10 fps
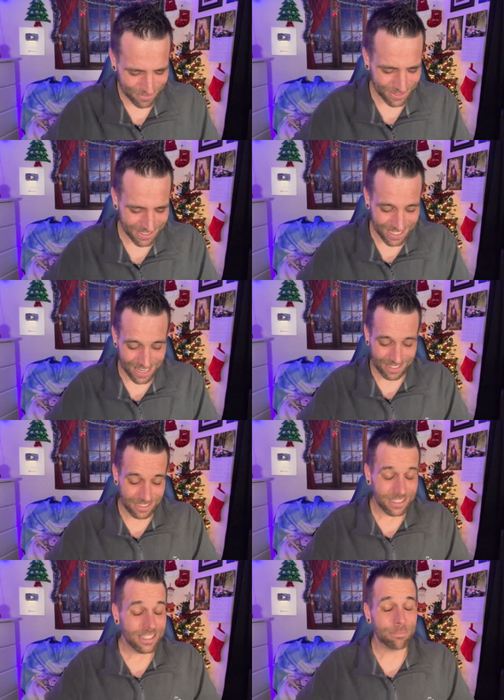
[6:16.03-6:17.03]
but yeah,
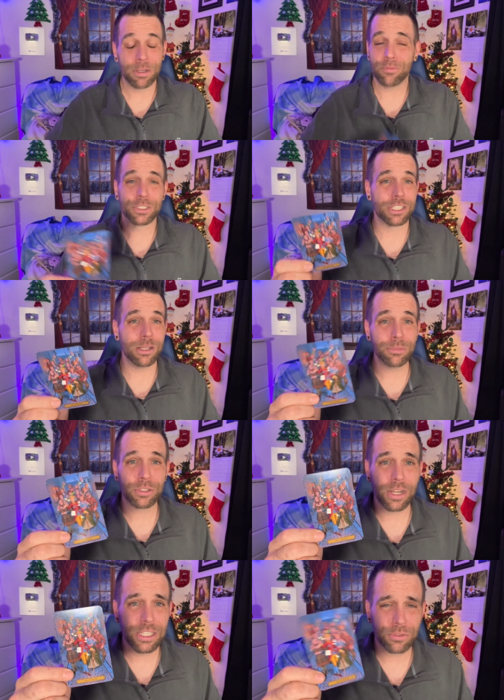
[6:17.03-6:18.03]
but for some
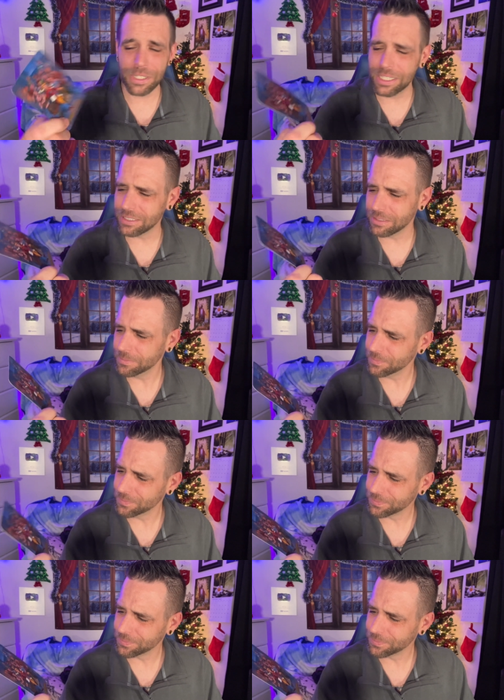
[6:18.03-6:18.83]
strange reason,